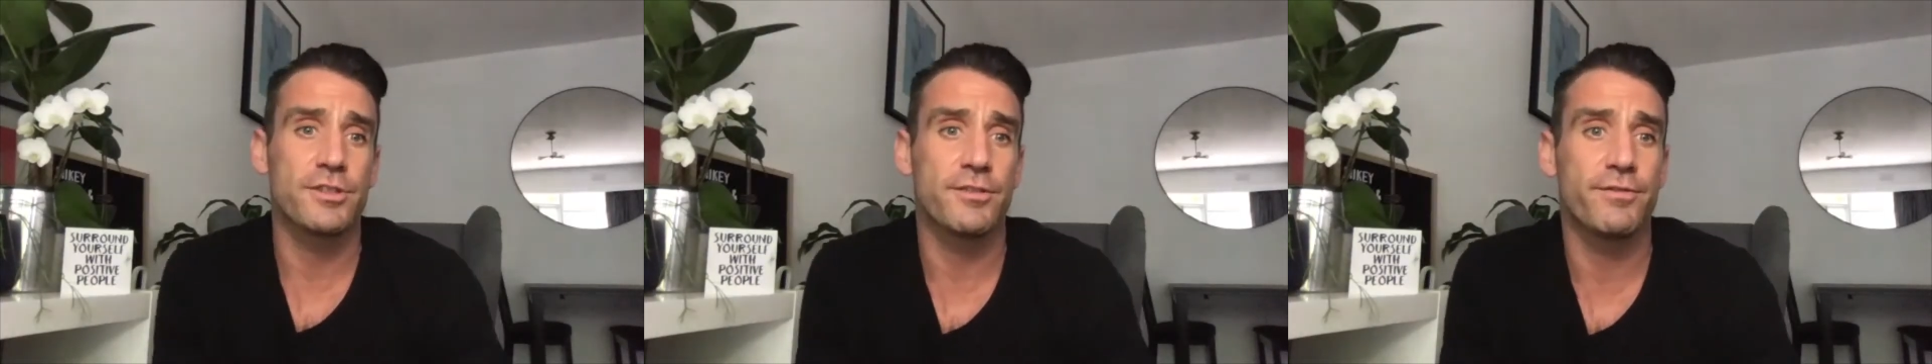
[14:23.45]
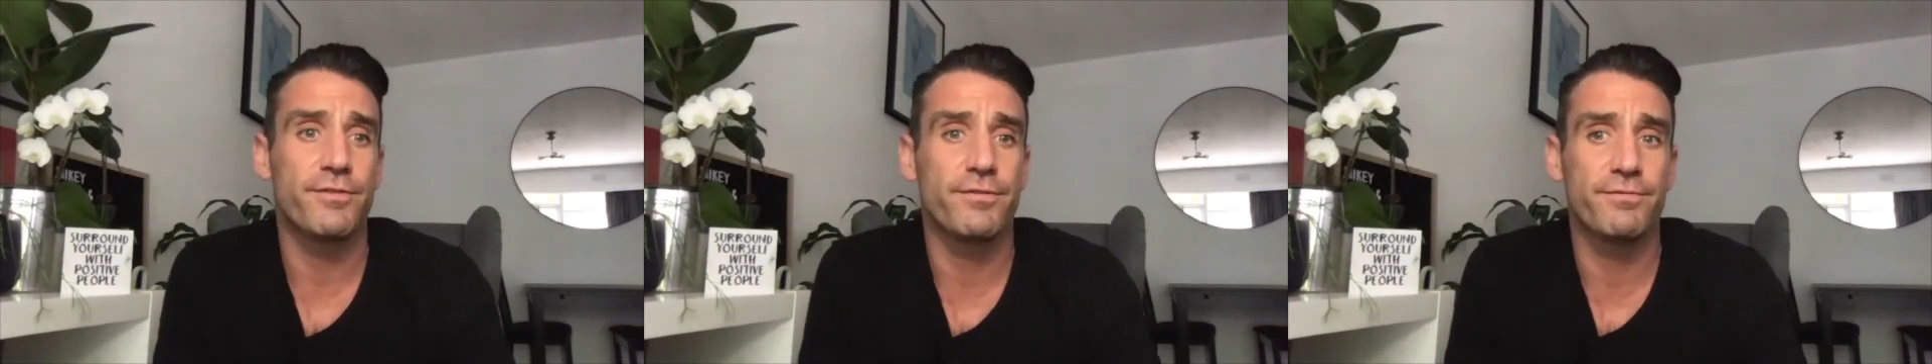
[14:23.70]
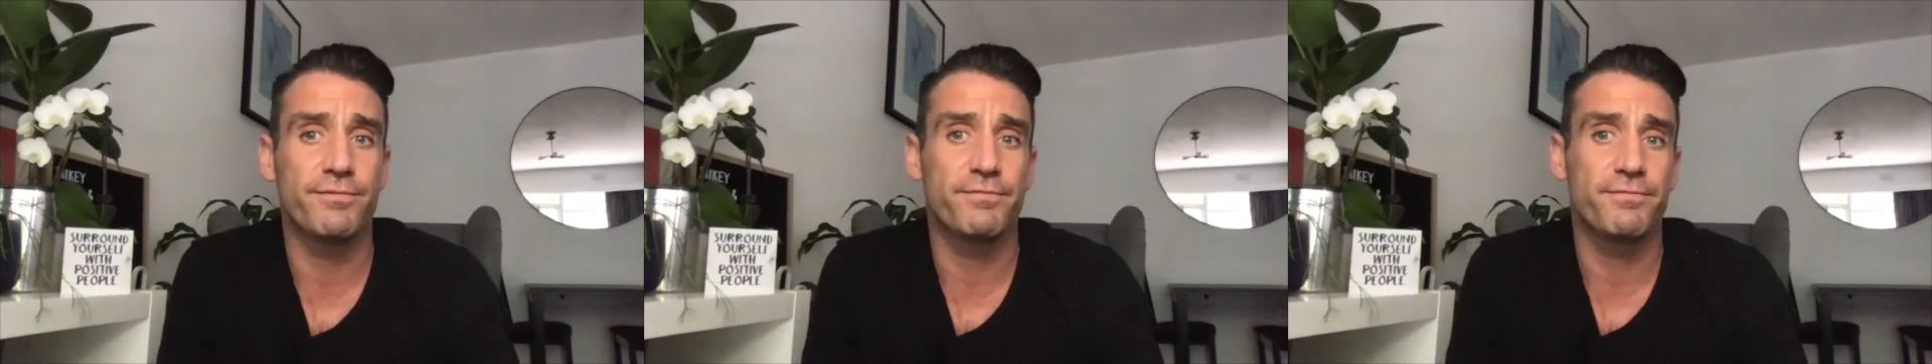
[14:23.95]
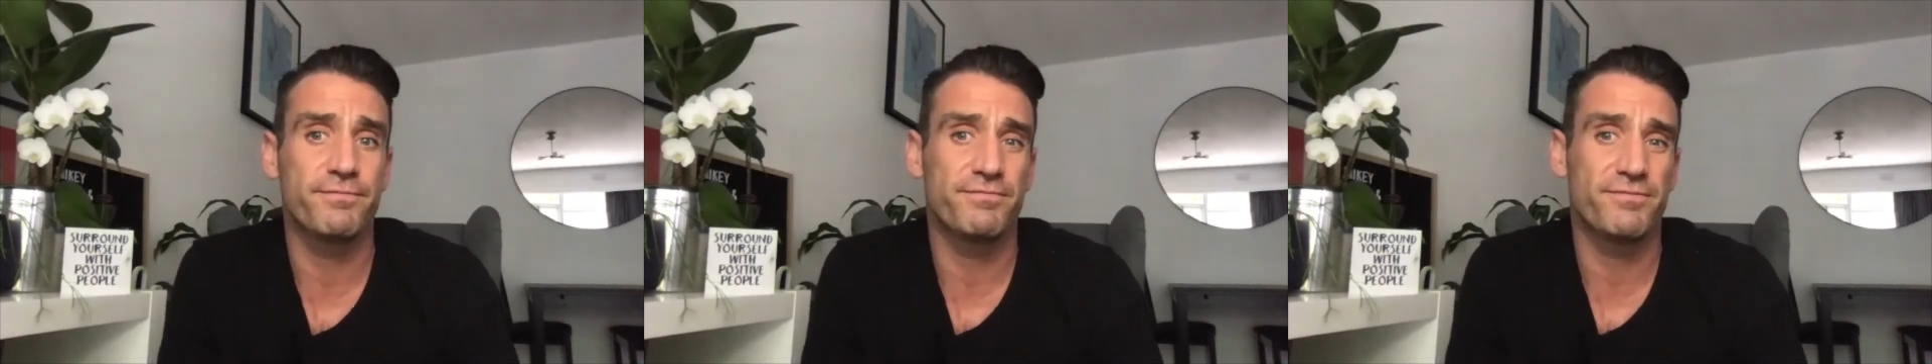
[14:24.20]
to
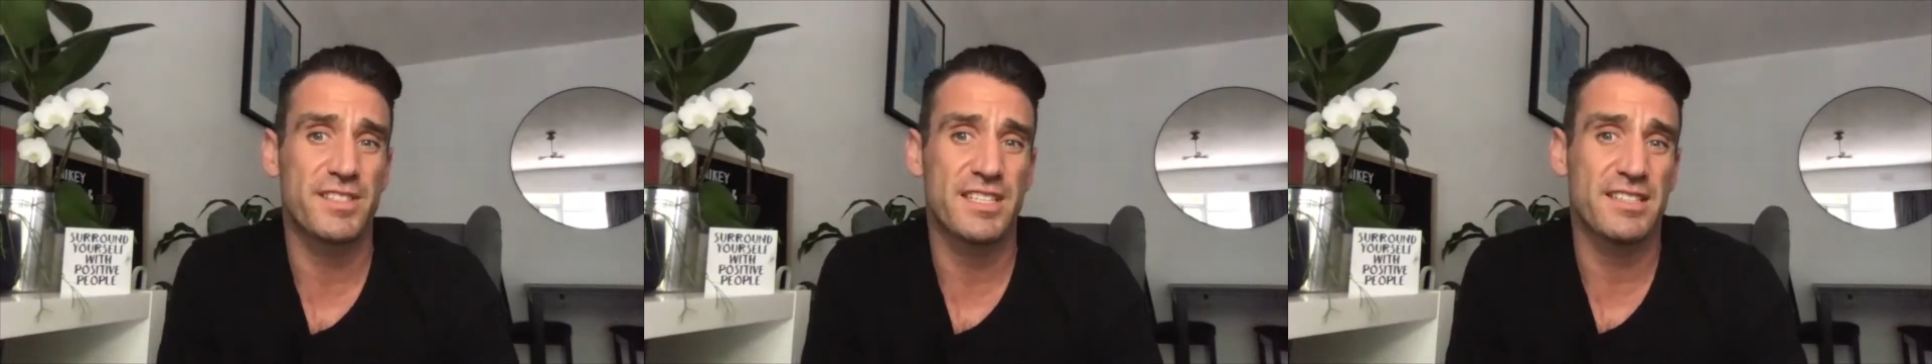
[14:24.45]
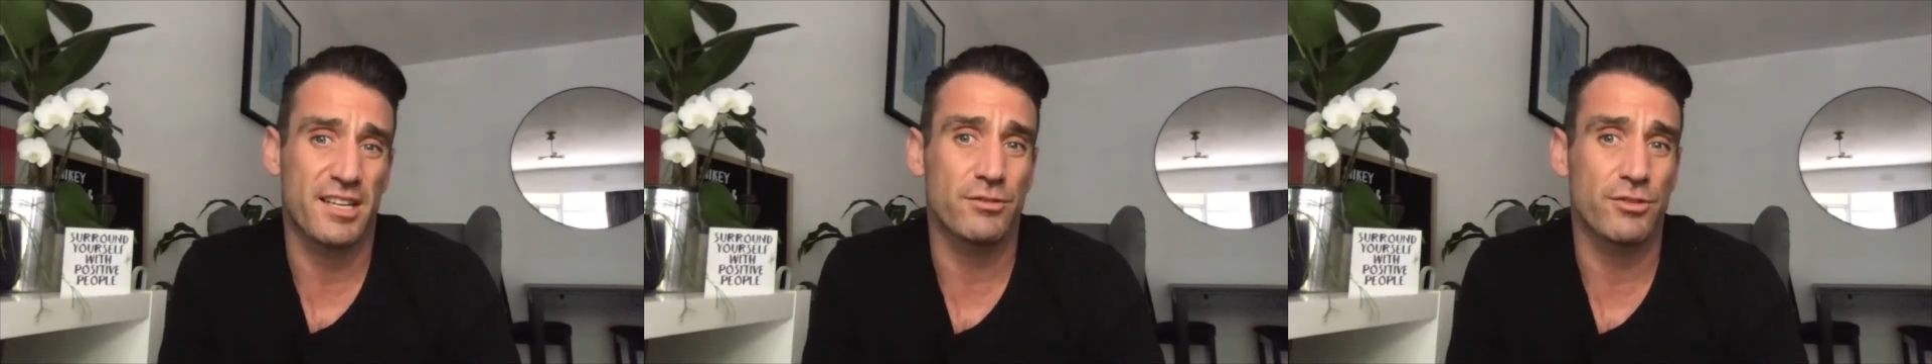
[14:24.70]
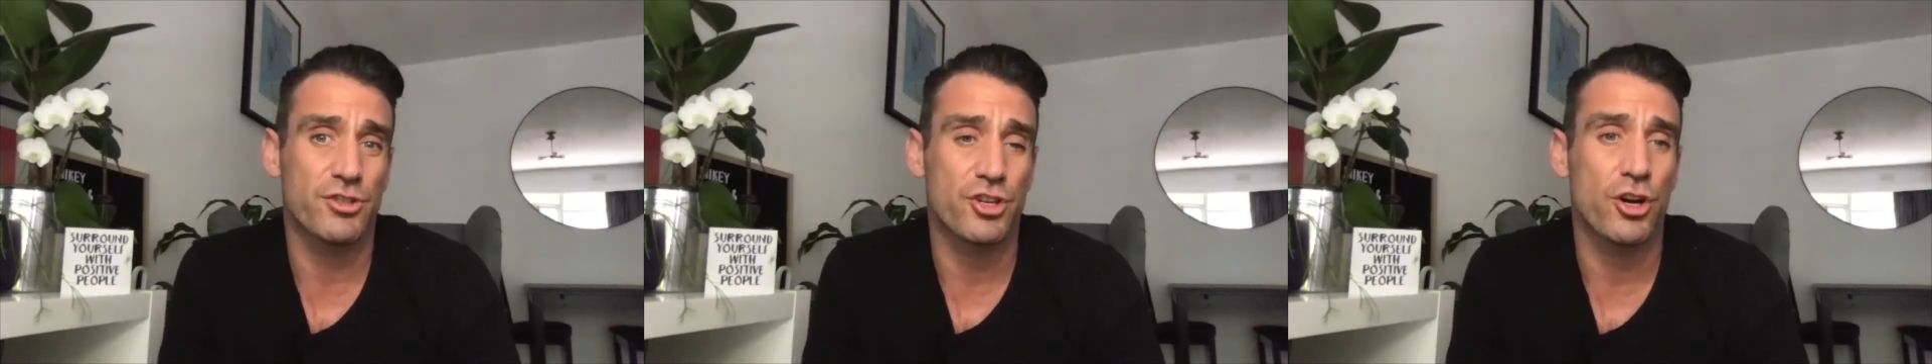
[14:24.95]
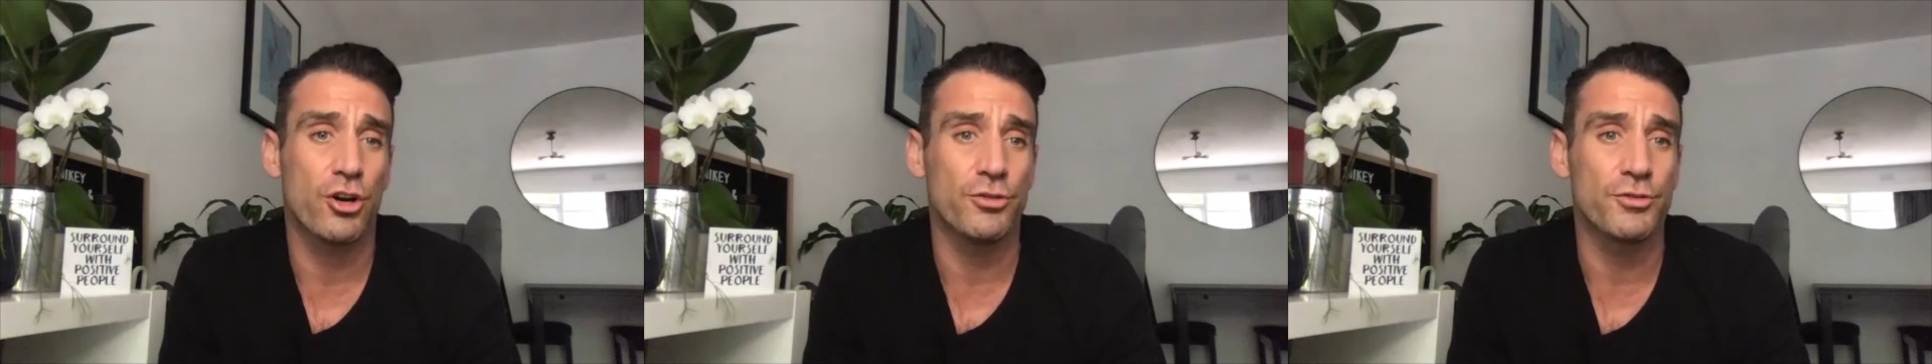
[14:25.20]
600
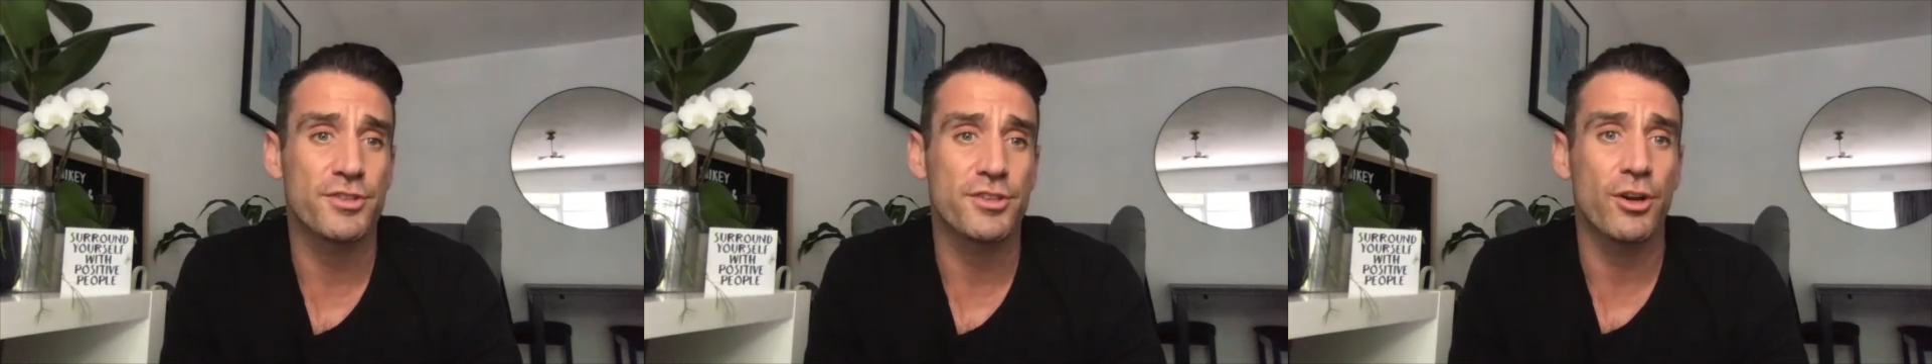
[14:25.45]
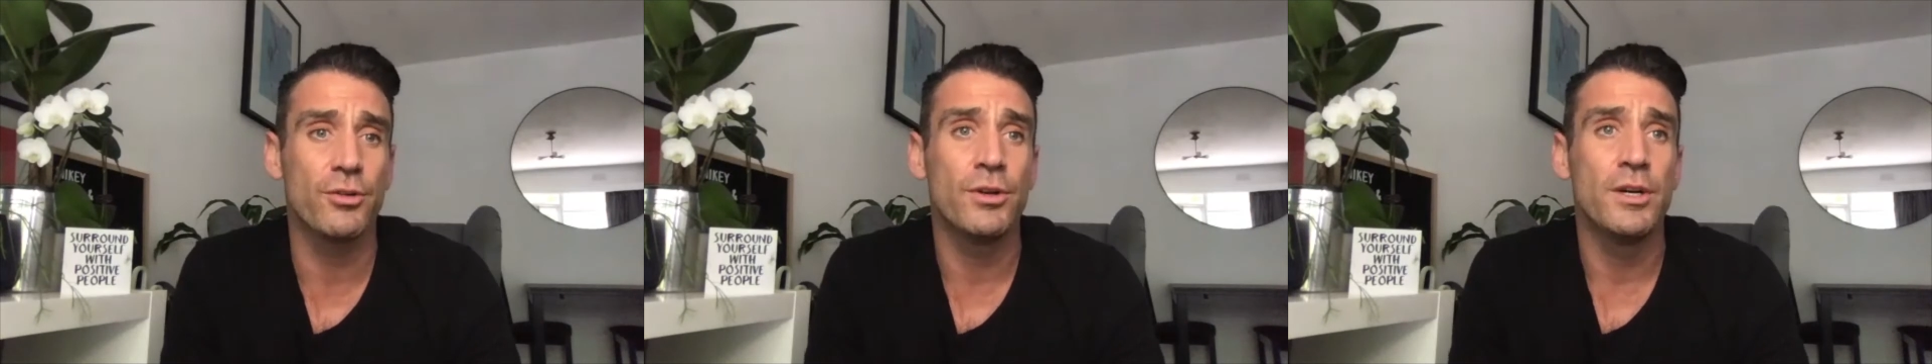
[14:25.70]
shows. So